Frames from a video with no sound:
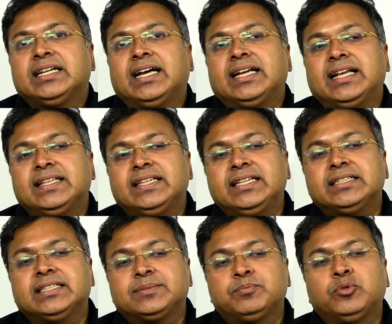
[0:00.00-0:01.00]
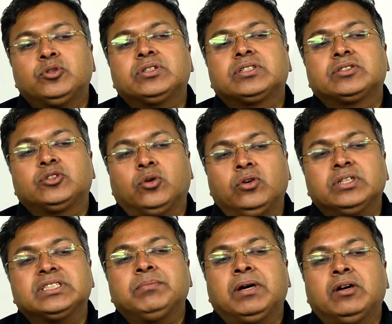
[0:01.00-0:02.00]
And I think this book
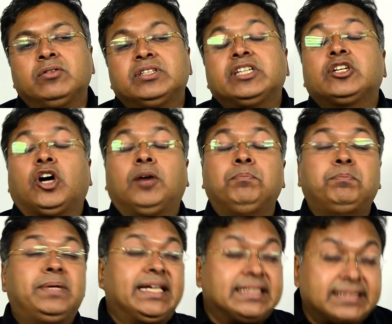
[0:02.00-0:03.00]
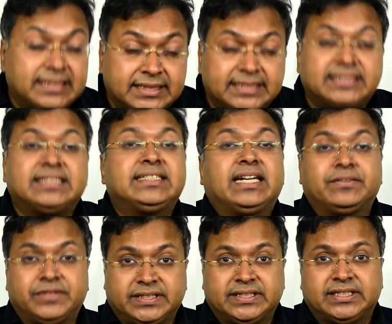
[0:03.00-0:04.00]
talks about the complexities in
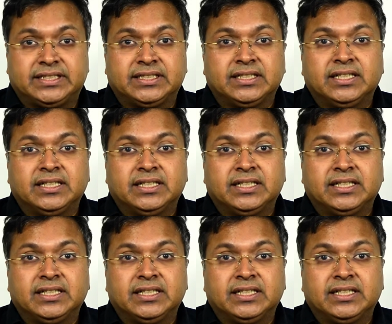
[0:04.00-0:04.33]
diversity.